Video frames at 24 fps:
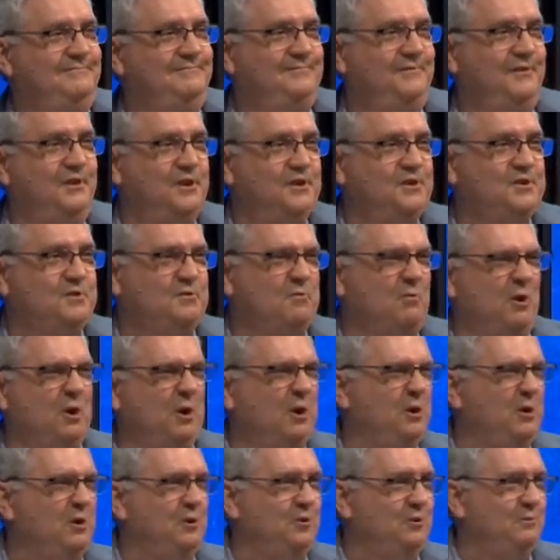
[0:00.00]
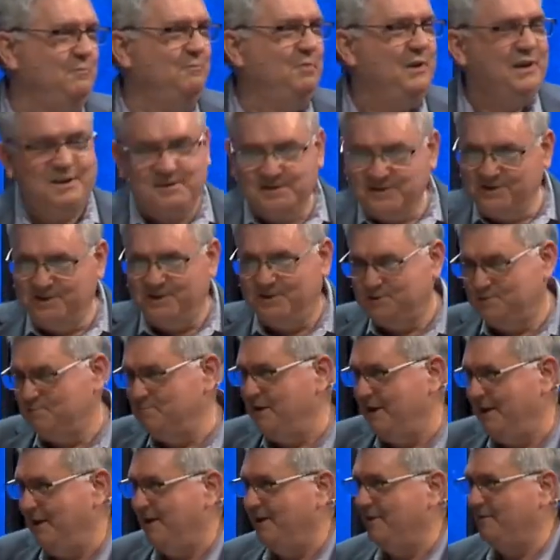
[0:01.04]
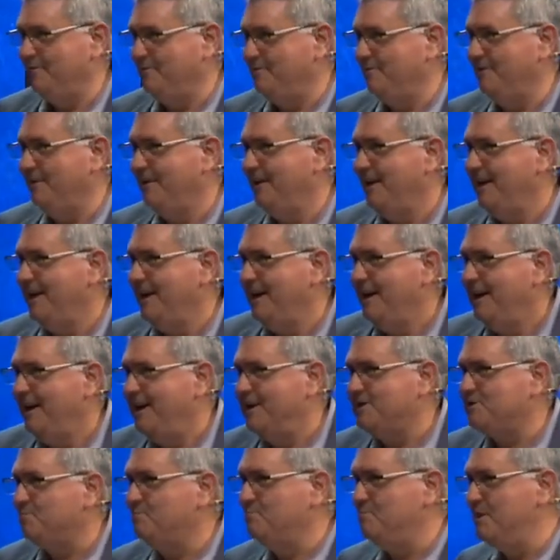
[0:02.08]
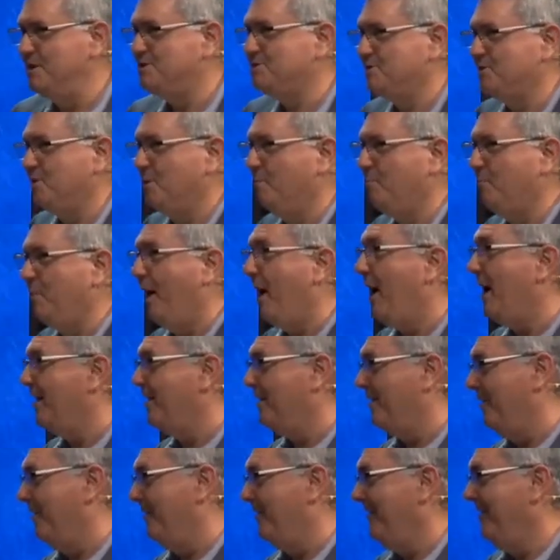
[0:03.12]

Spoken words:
the shrewd businessman. It's Mr. Potter